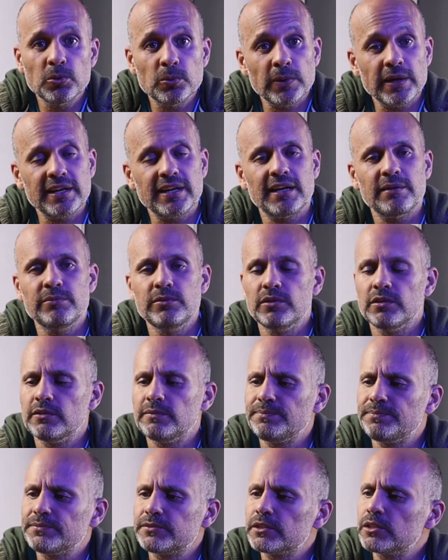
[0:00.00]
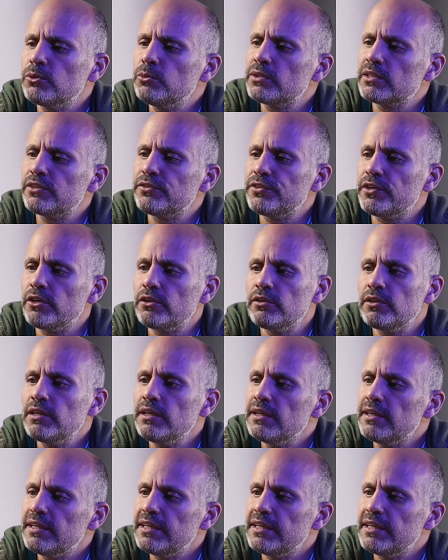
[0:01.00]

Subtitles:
when I'm with the phone?